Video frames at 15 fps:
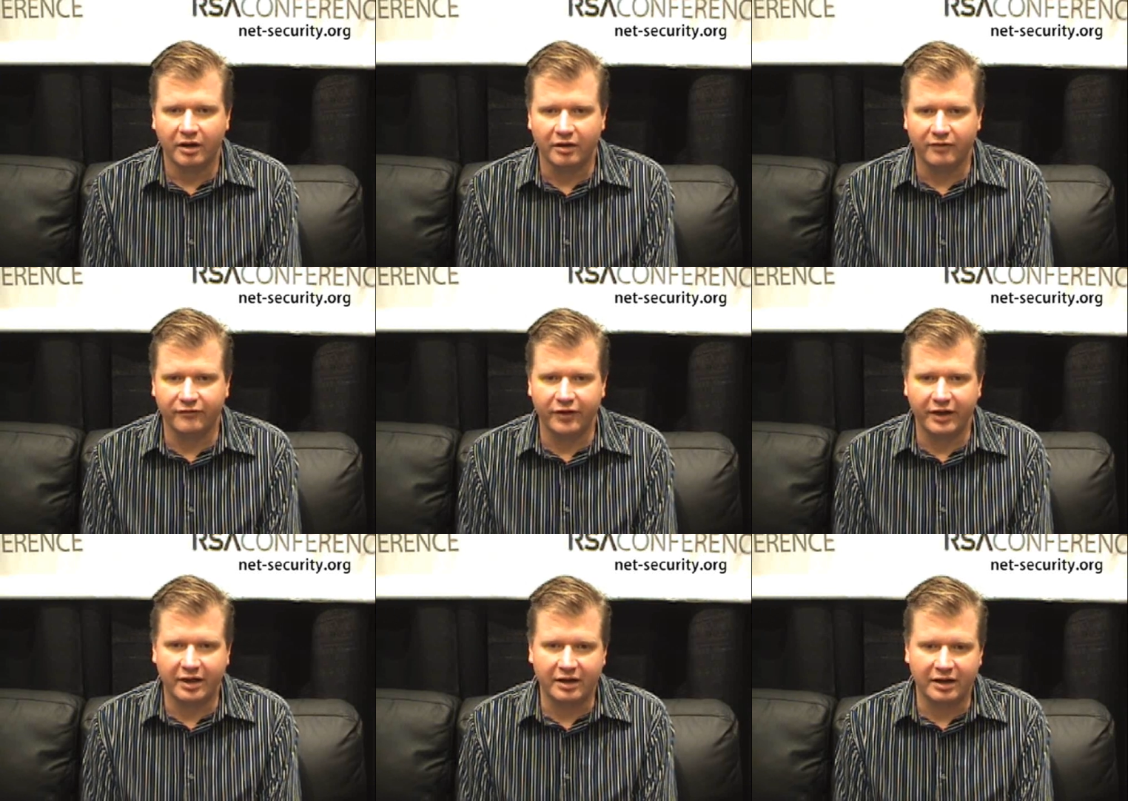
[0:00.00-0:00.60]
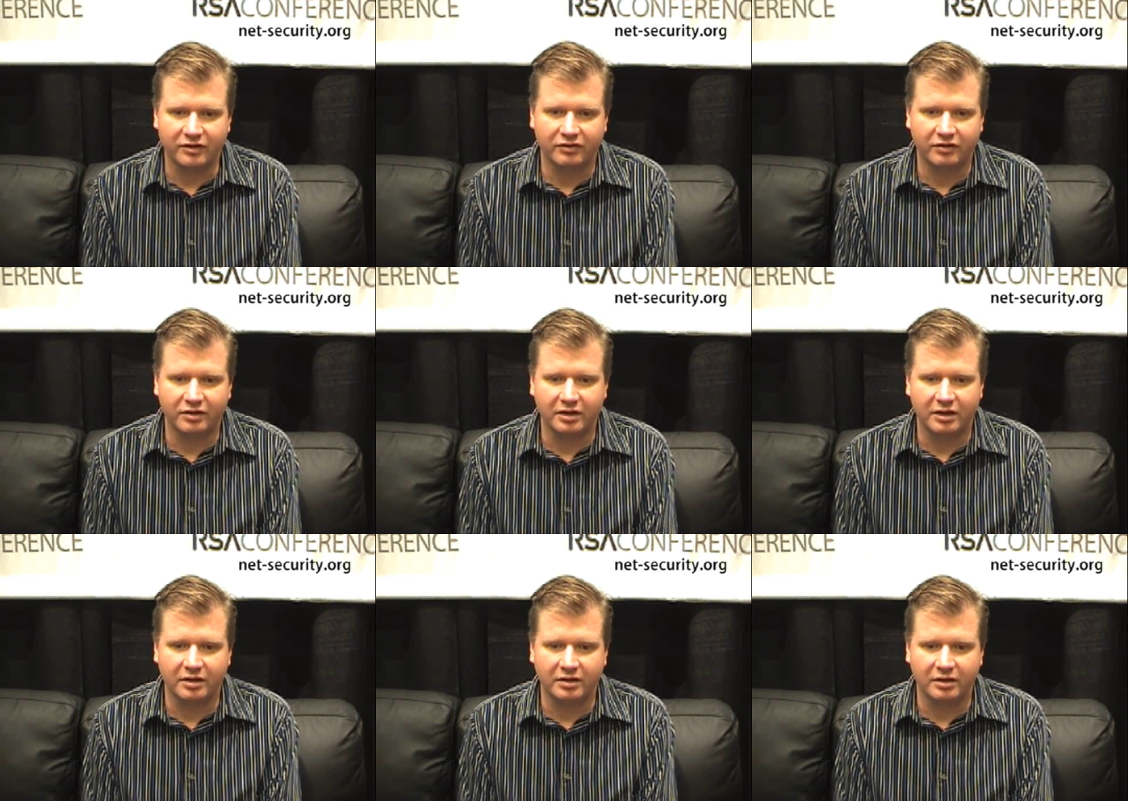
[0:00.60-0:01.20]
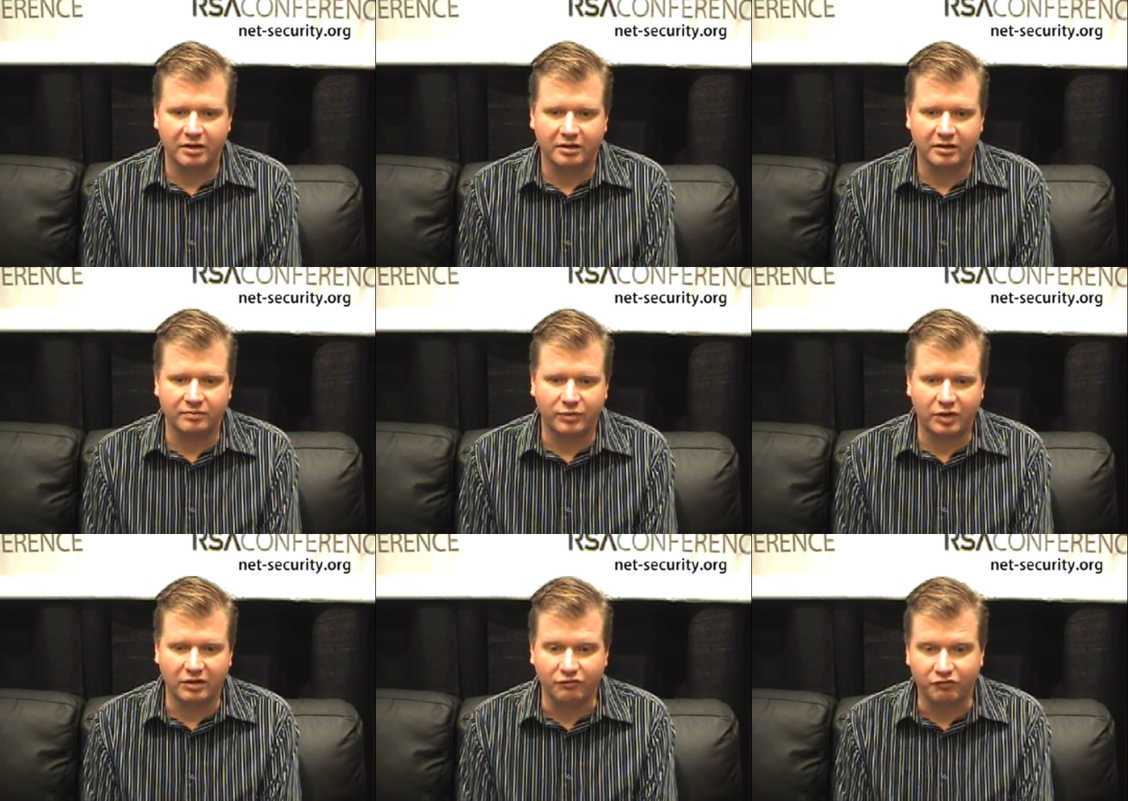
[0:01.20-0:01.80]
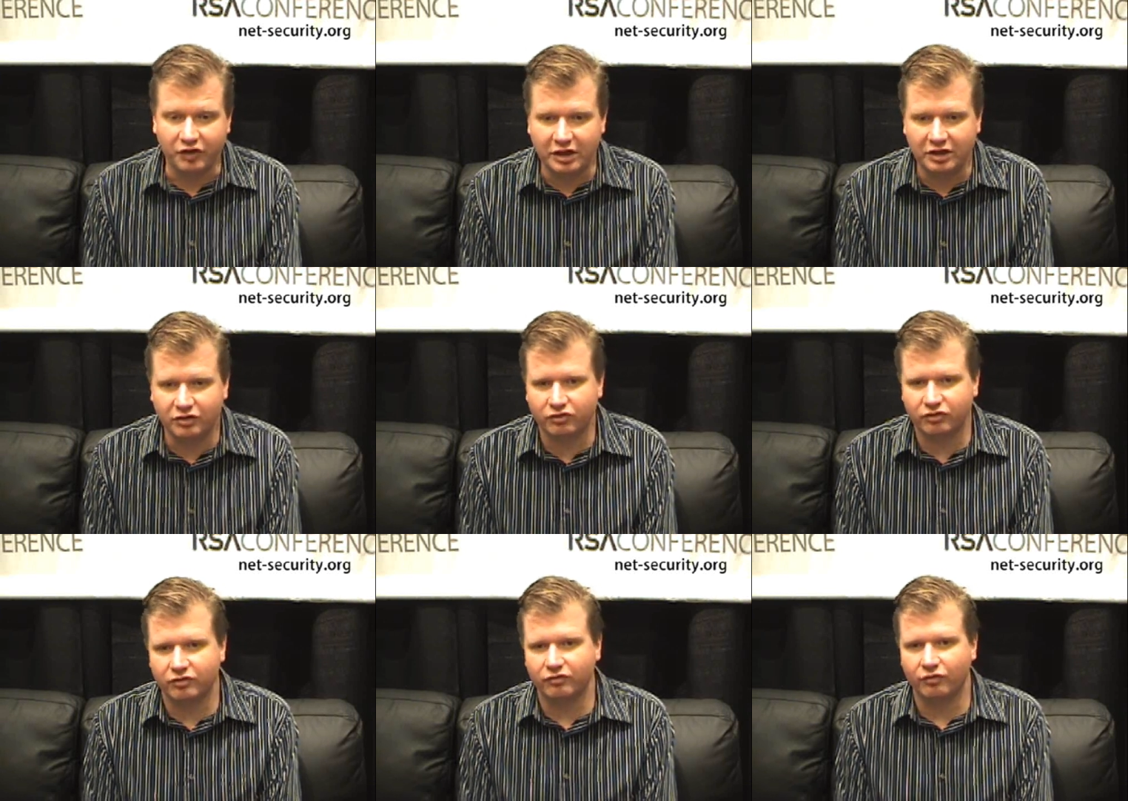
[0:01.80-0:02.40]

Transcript: of that, as the convenience